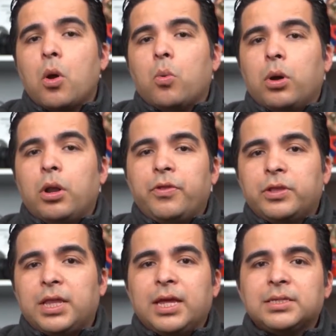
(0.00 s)
One of
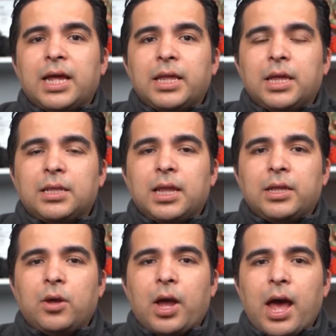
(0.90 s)
the things
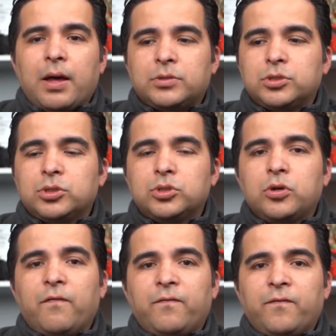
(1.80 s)
that you have to
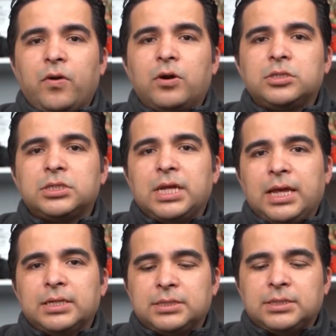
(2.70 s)
do first
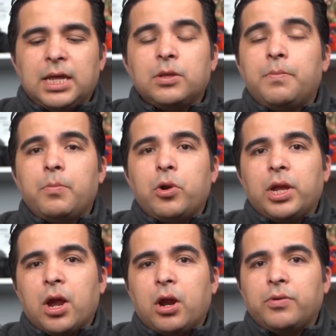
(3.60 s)
is take the
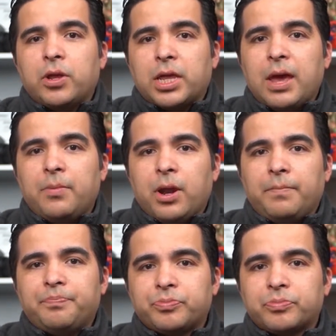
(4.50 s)
memory card of your
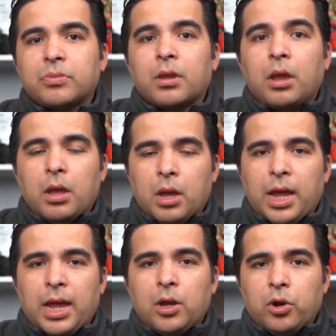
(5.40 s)
camera
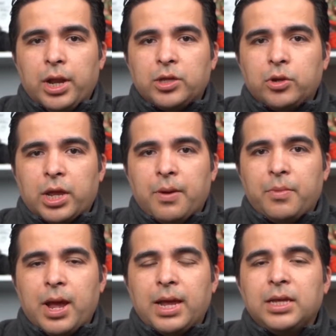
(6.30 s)
and connect your
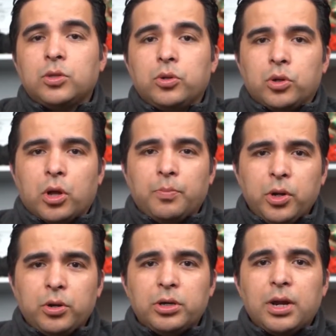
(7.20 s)
camera into your
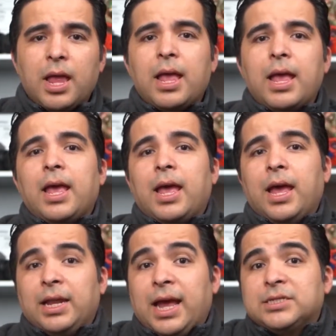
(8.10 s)
computer,
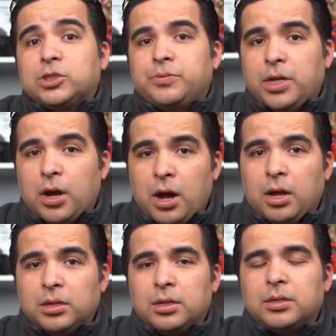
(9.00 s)
and it has to be
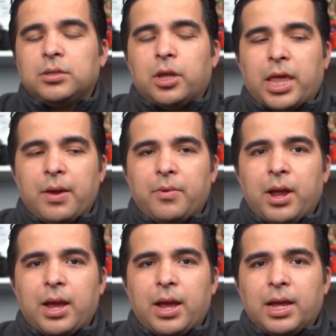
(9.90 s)
on. The
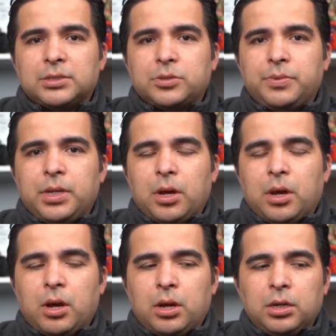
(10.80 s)
camera has to be
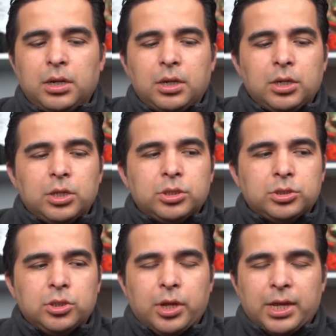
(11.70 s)
on
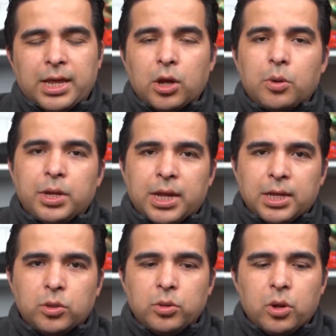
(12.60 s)
so it can
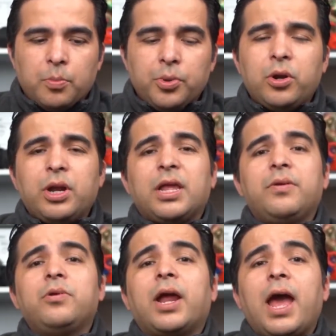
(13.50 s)
communicate to the computer.
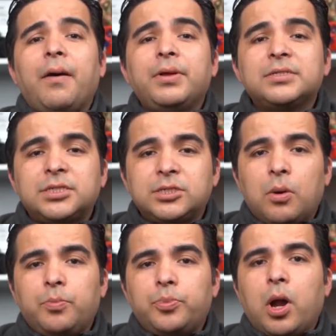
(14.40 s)
If you're having
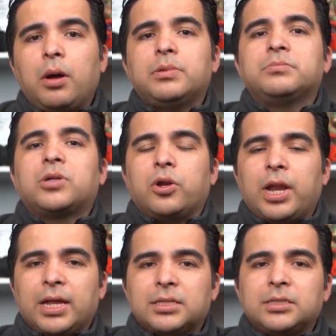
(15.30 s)
some problem
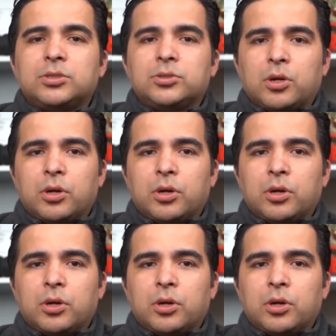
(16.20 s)
connecting to the